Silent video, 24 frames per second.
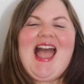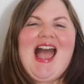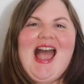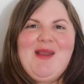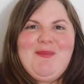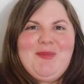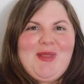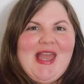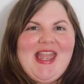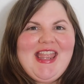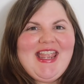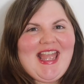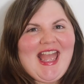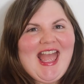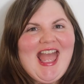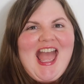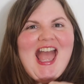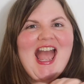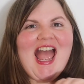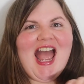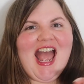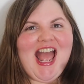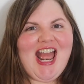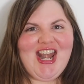I'm like
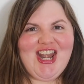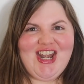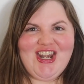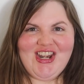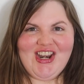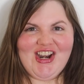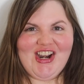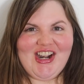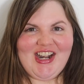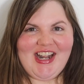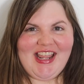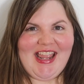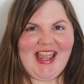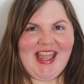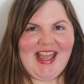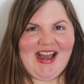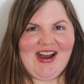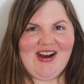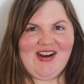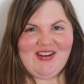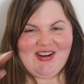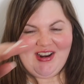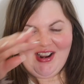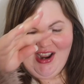nerding
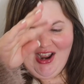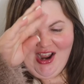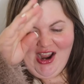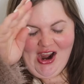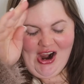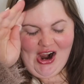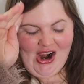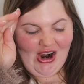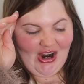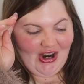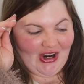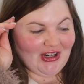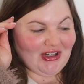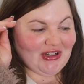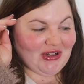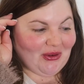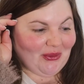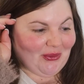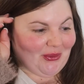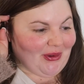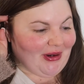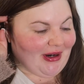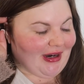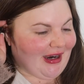out
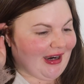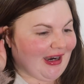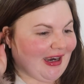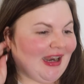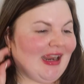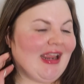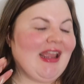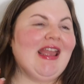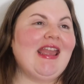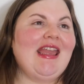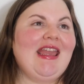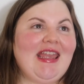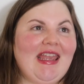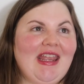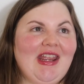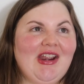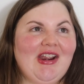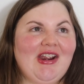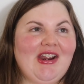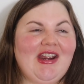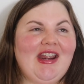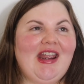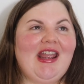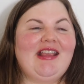hardcore
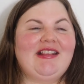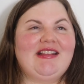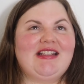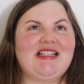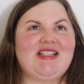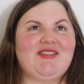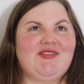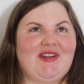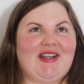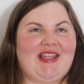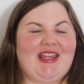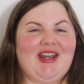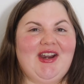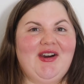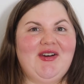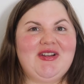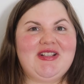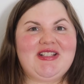here in this video.